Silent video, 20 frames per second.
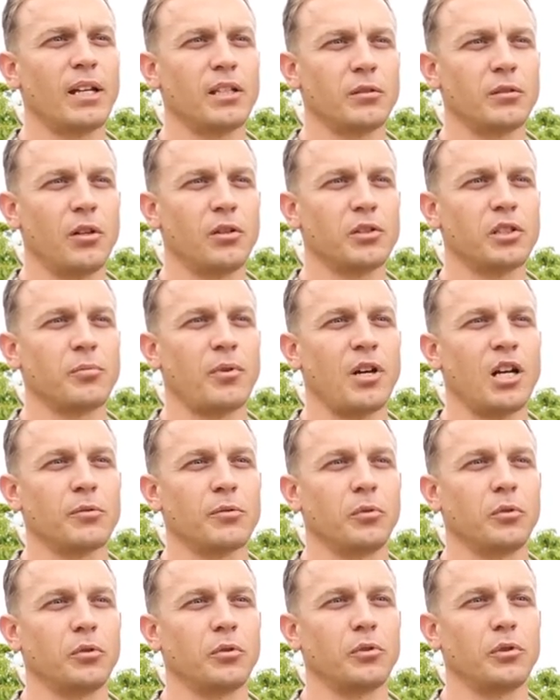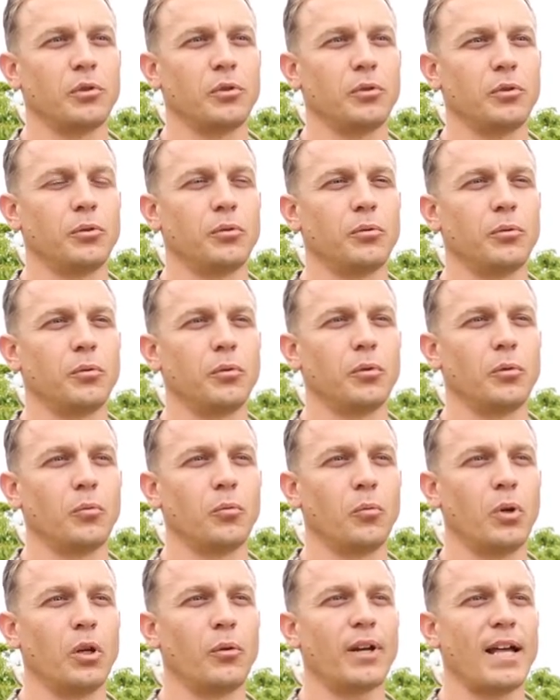as close as possible to
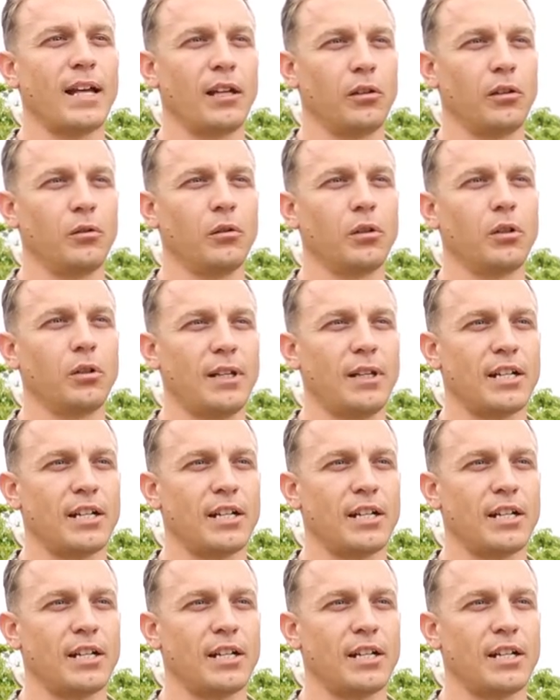what it would actually look,